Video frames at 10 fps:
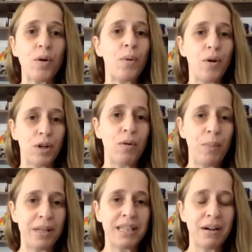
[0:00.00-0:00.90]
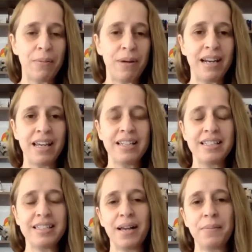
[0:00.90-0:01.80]
mitigation a bit
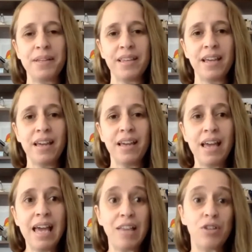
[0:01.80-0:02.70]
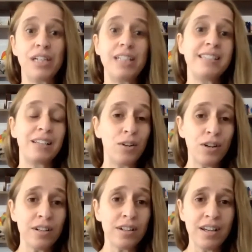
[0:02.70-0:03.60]
because of what you were proposing, Valeria,
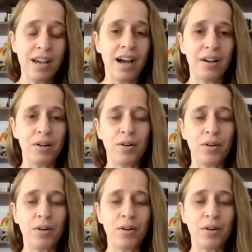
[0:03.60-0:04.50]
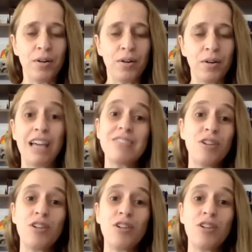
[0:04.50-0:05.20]
initially, where the um,